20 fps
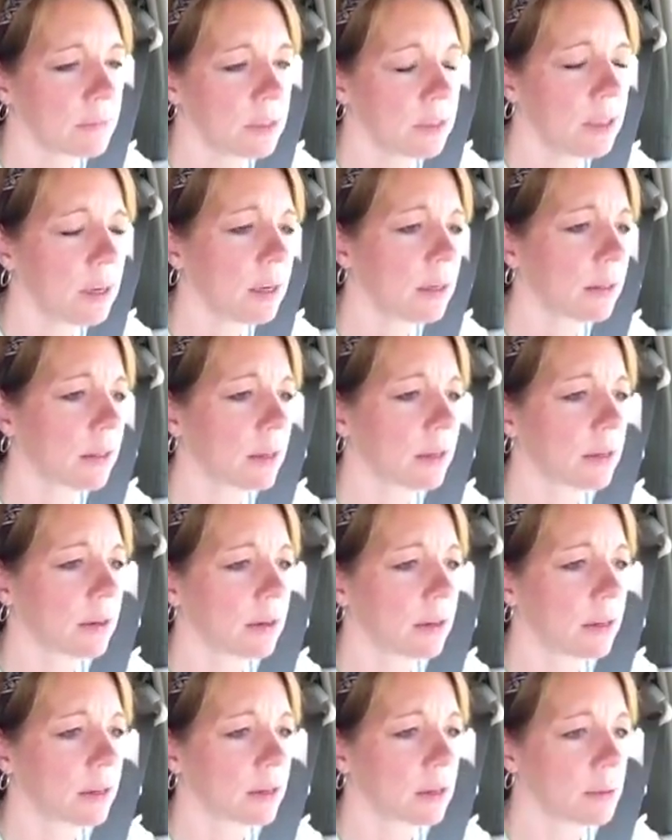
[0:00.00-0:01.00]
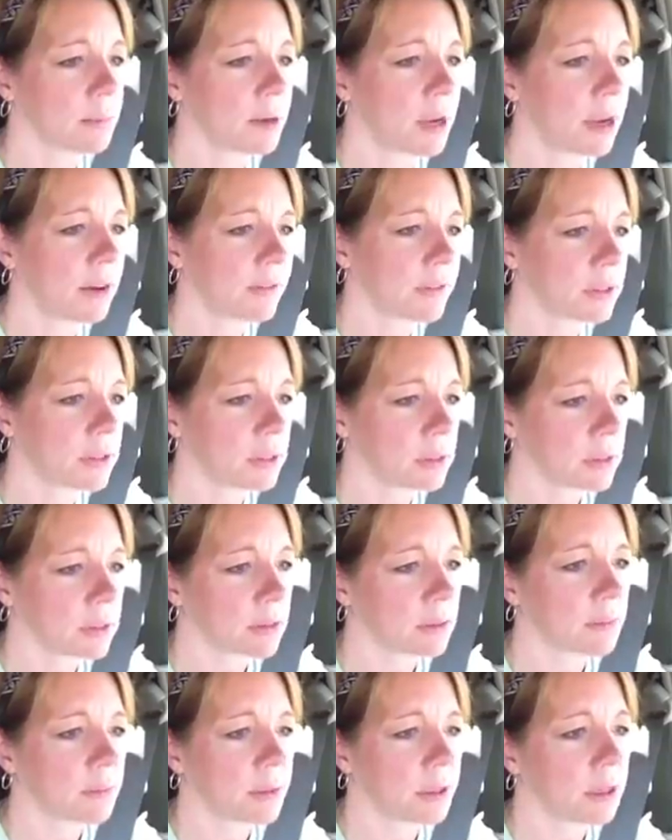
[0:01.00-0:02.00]
yeah, later I ended up having
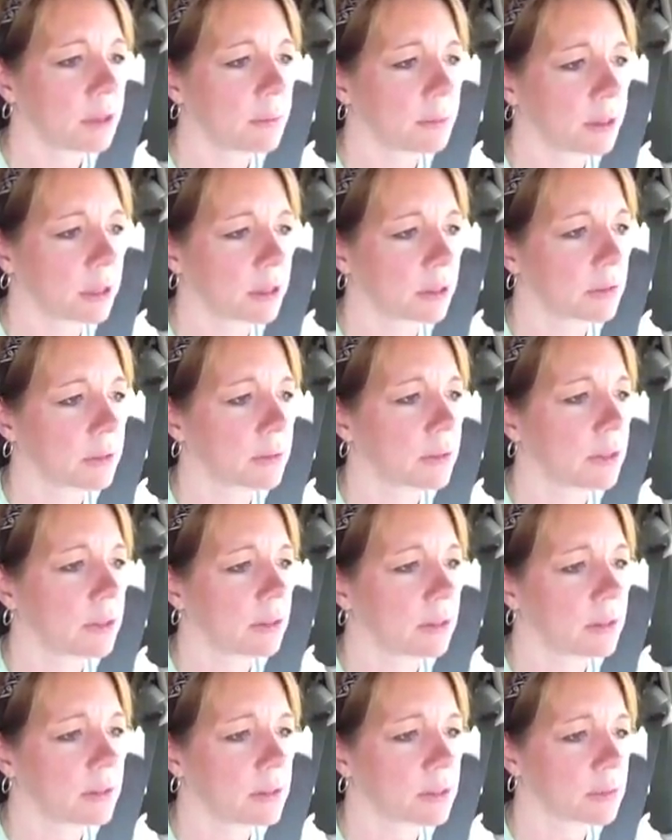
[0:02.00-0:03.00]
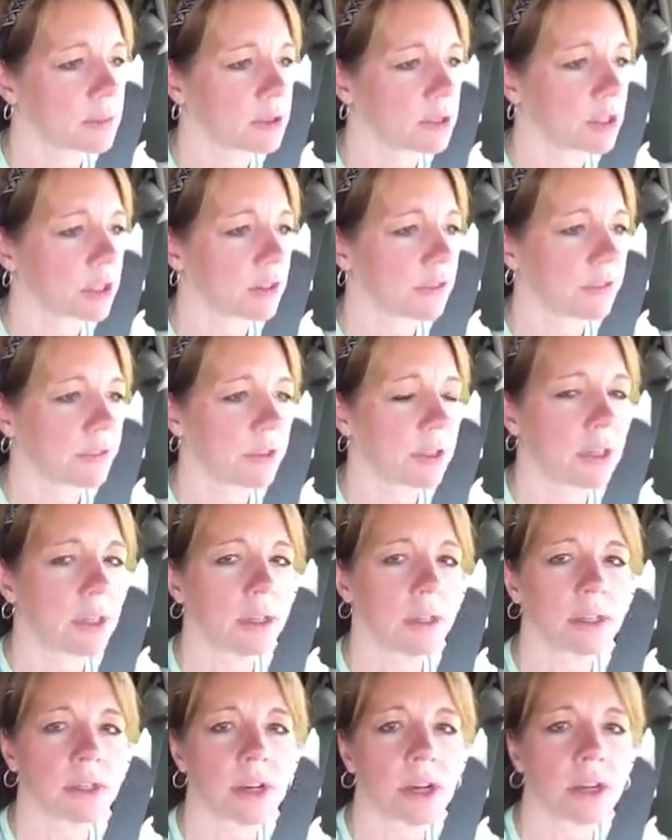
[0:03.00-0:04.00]
some peanut butter with some
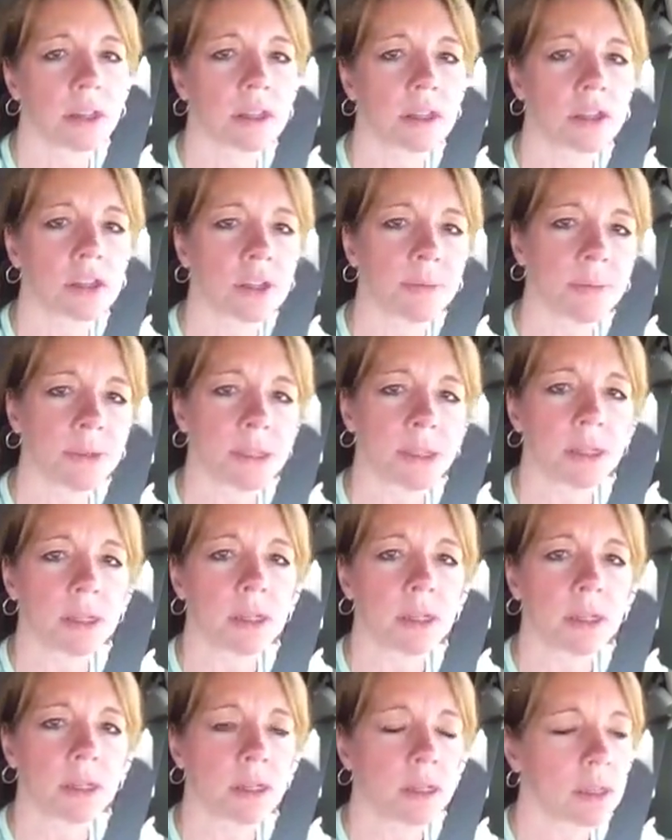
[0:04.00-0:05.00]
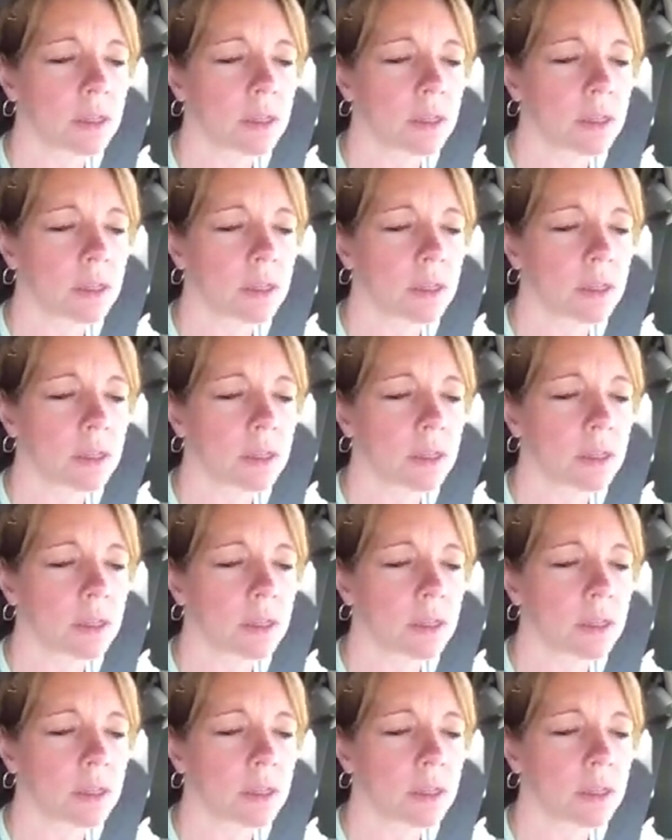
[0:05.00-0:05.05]
sugar-free chocolate chips in it.